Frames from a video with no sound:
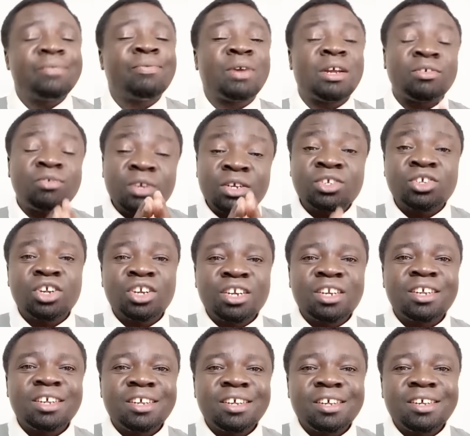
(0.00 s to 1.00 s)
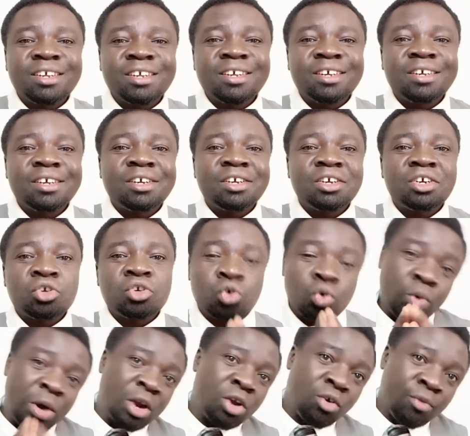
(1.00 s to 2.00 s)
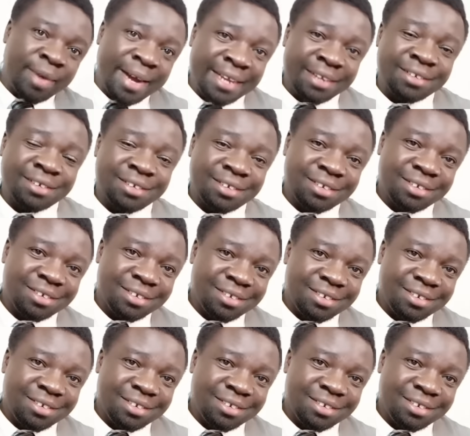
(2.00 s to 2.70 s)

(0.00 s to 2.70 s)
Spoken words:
frustration to one of us.